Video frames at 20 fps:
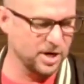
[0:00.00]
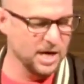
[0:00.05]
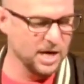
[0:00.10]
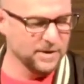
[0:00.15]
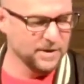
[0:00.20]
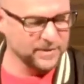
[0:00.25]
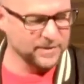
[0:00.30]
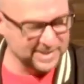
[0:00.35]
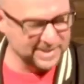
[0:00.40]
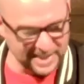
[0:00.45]

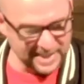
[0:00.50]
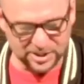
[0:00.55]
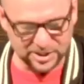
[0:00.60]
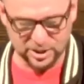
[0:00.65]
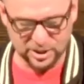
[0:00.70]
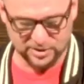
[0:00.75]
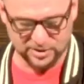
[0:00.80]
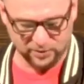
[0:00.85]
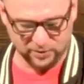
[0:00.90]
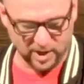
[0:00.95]
the
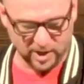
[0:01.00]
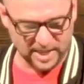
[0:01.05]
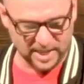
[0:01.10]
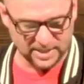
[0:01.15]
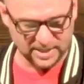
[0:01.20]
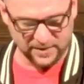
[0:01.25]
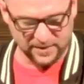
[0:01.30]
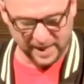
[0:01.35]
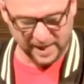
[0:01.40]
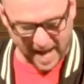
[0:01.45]
teachings of Christ
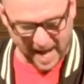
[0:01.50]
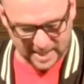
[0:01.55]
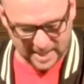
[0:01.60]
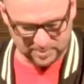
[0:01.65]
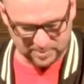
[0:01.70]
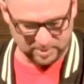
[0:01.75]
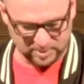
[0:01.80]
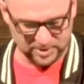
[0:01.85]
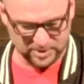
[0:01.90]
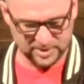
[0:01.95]
in the
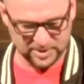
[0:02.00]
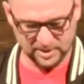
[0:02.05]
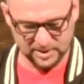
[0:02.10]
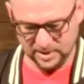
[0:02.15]
Gospels.